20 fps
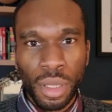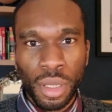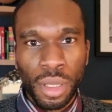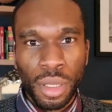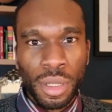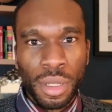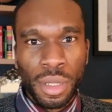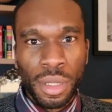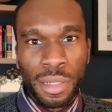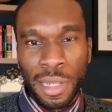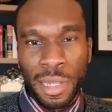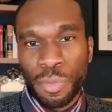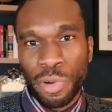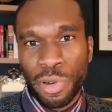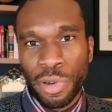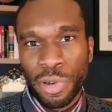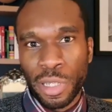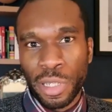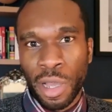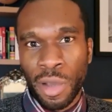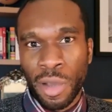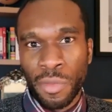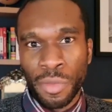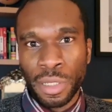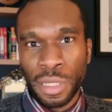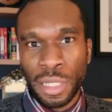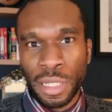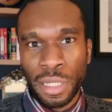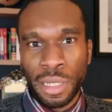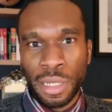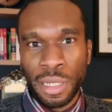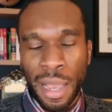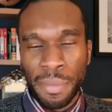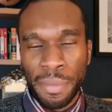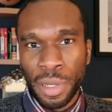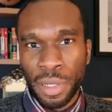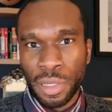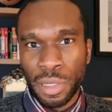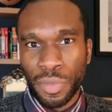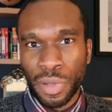Let's briefly cover the app
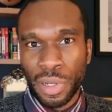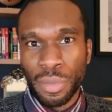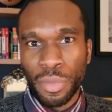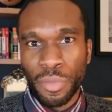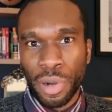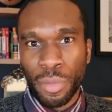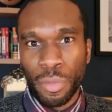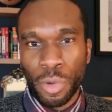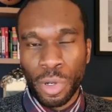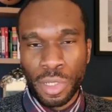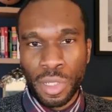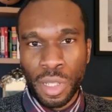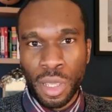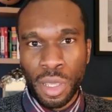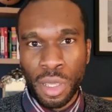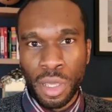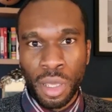development frameworks.